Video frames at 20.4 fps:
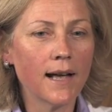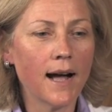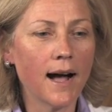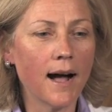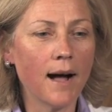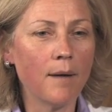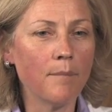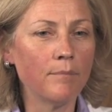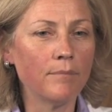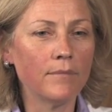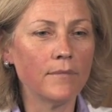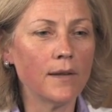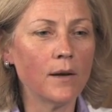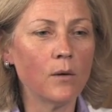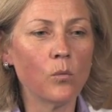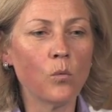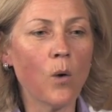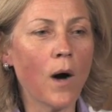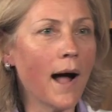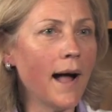um,
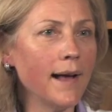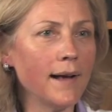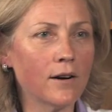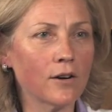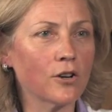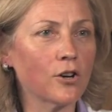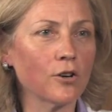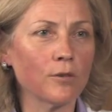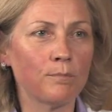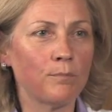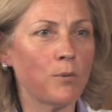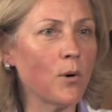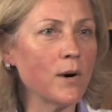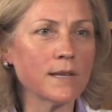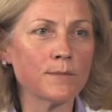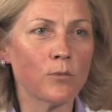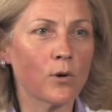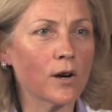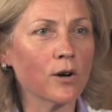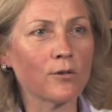why are
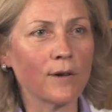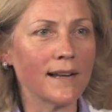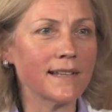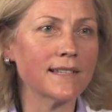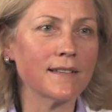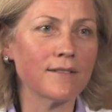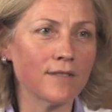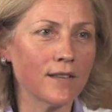boys more aggressive